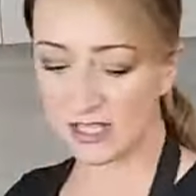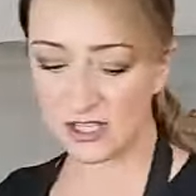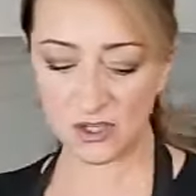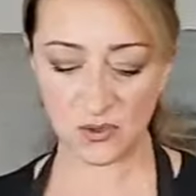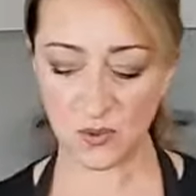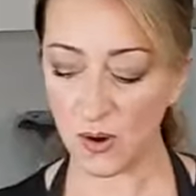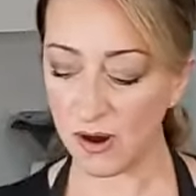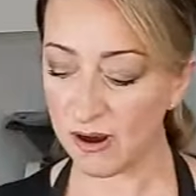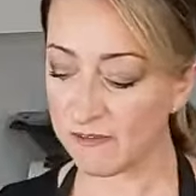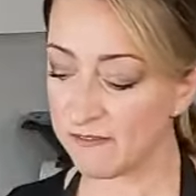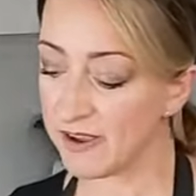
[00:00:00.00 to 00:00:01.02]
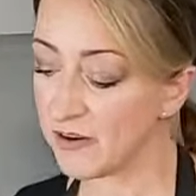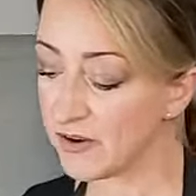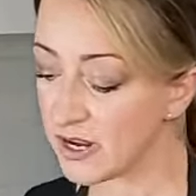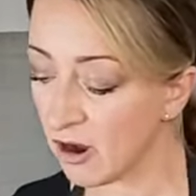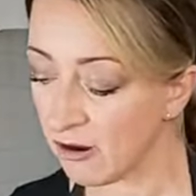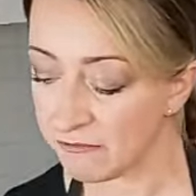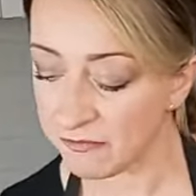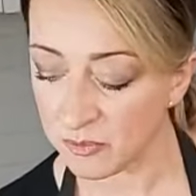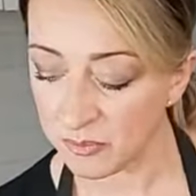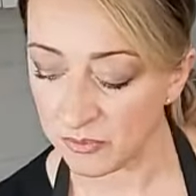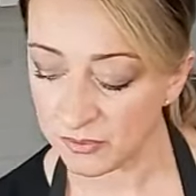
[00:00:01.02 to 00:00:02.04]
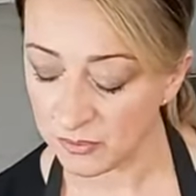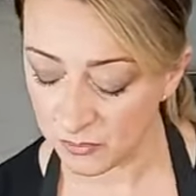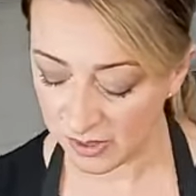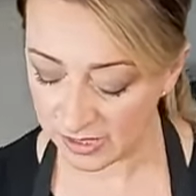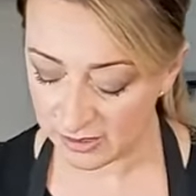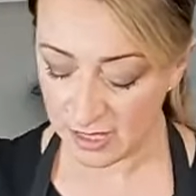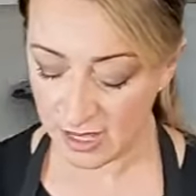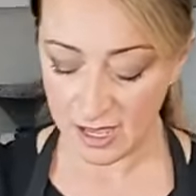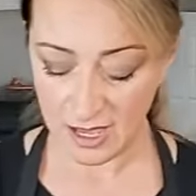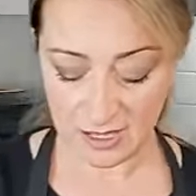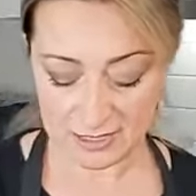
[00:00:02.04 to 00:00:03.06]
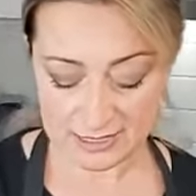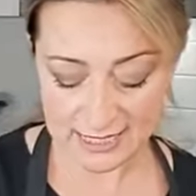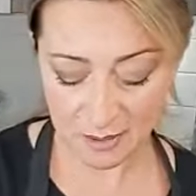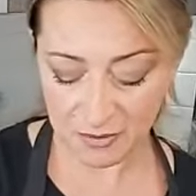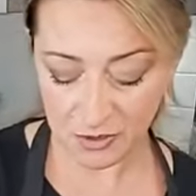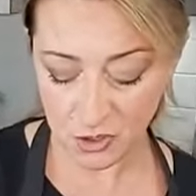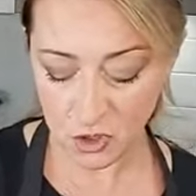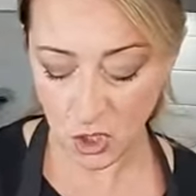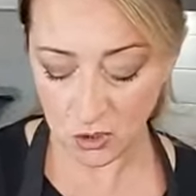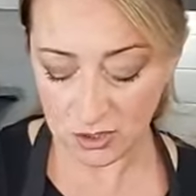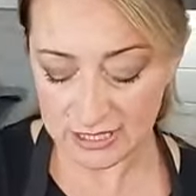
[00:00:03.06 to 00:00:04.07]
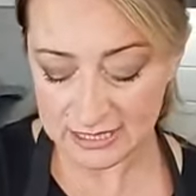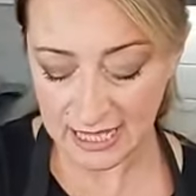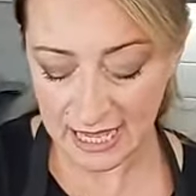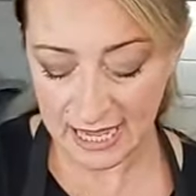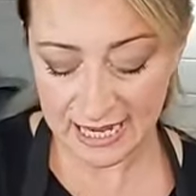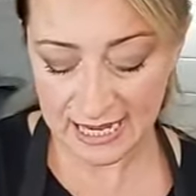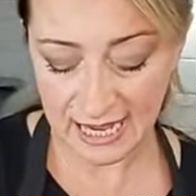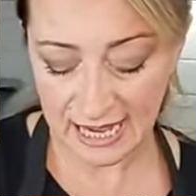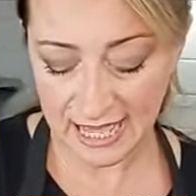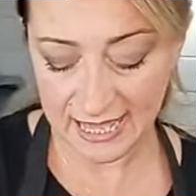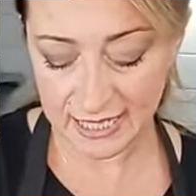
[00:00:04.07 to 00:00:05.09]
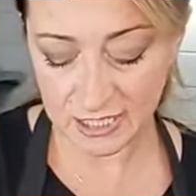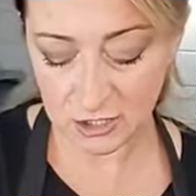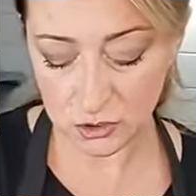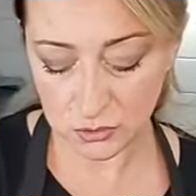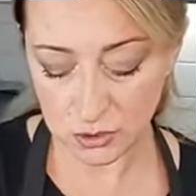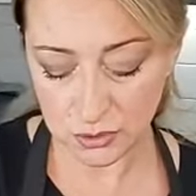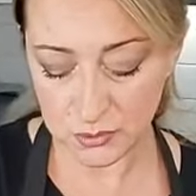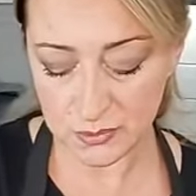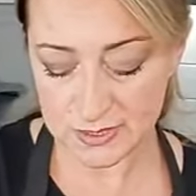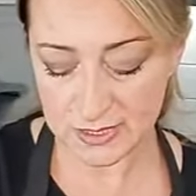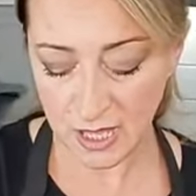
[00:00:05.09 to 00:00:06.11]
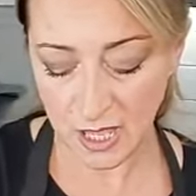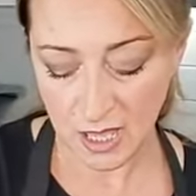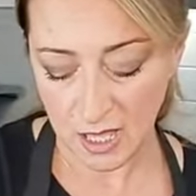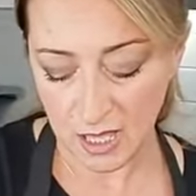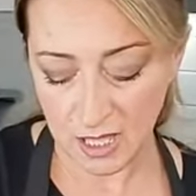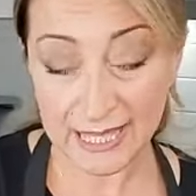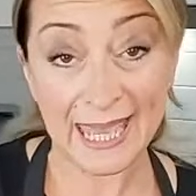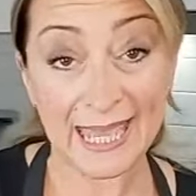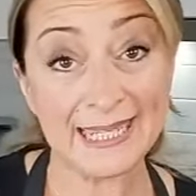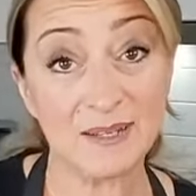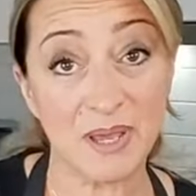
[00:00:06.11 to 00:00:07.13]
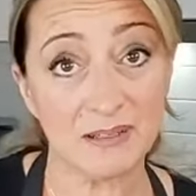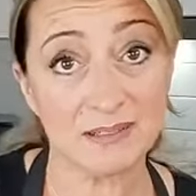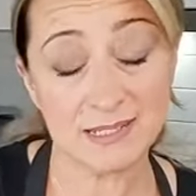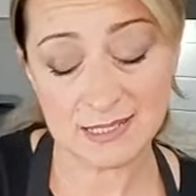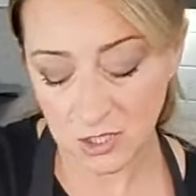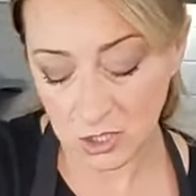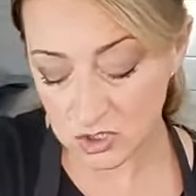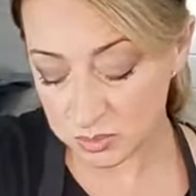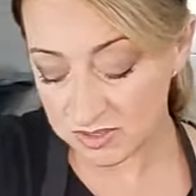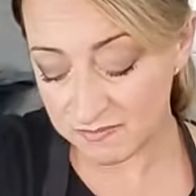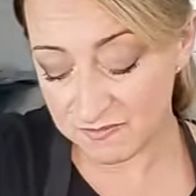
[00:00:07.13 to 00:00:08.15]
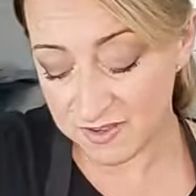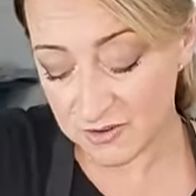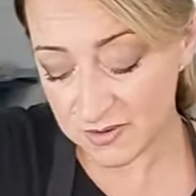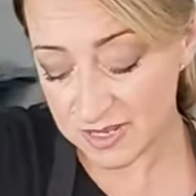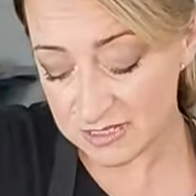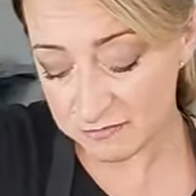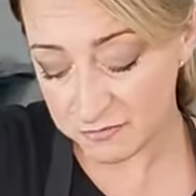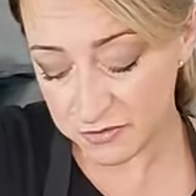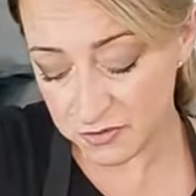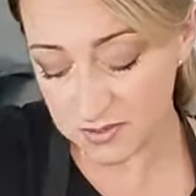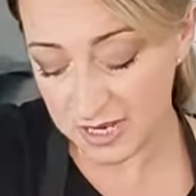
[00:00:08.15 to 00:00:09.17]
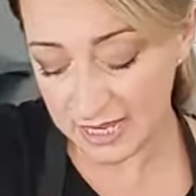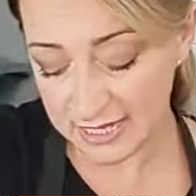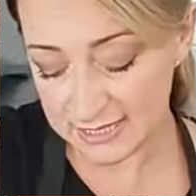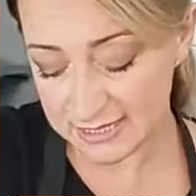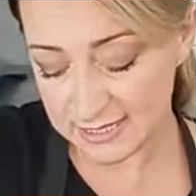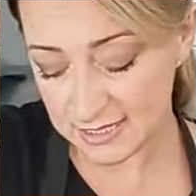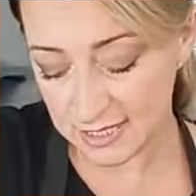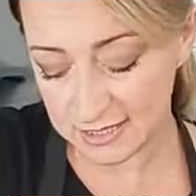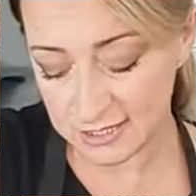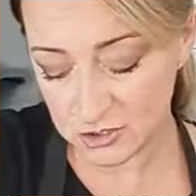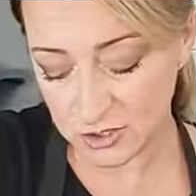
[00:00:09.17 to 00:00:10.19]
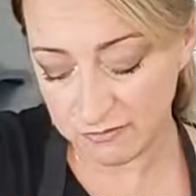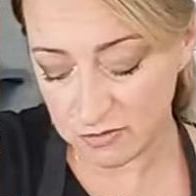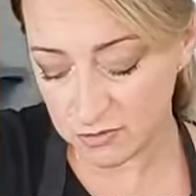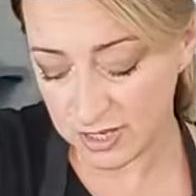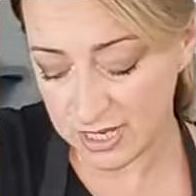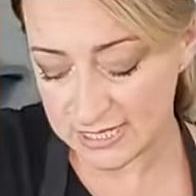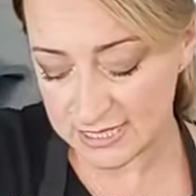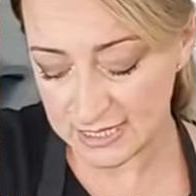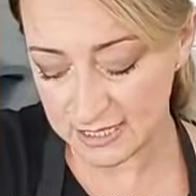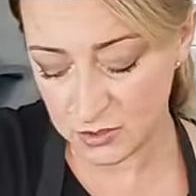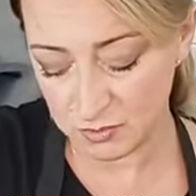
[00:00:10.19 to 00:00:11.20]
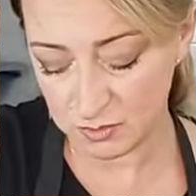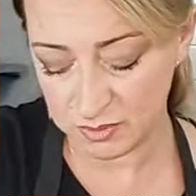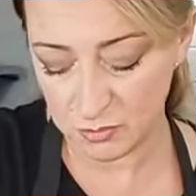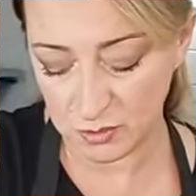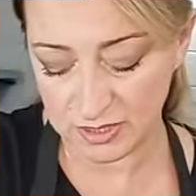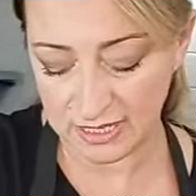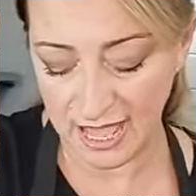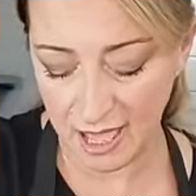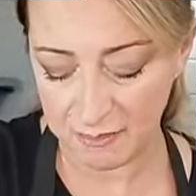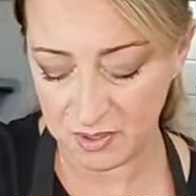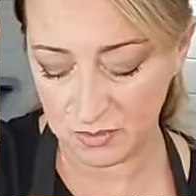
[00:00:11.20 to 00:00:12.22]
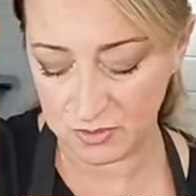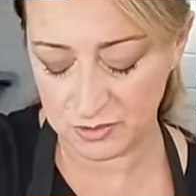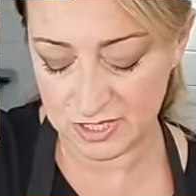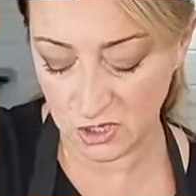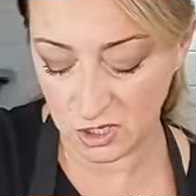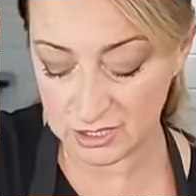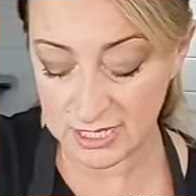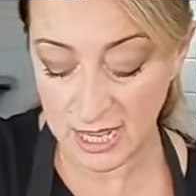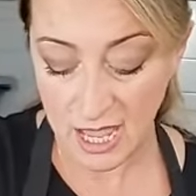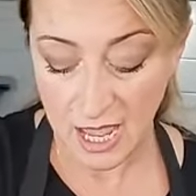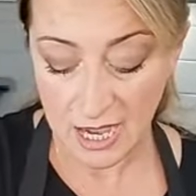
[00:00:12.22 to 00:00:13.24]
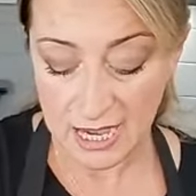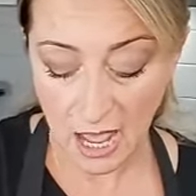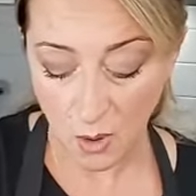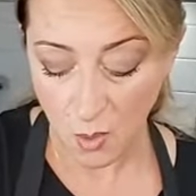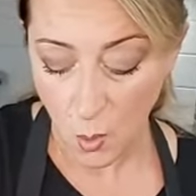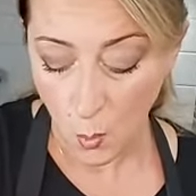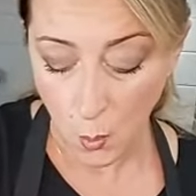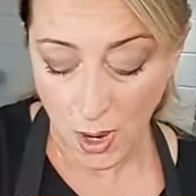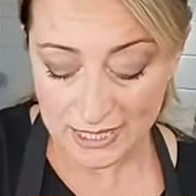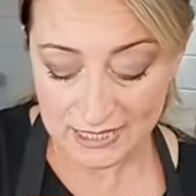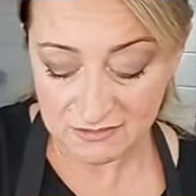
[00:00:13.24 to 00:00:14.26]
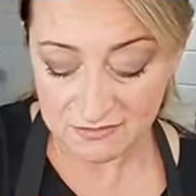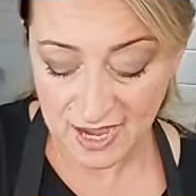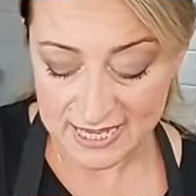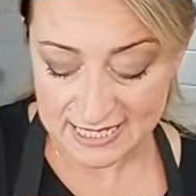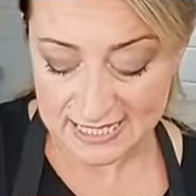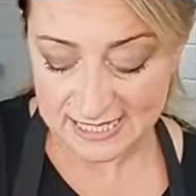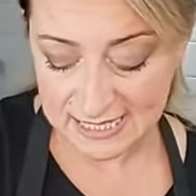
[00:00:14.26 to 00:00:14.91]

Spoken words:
you are very comfortable with tempering chocolate, I like to use candy melts. It's going to be very easy for you guys. It's not going to drive you crazy, and you will be more than happy with the result. Now, one advice: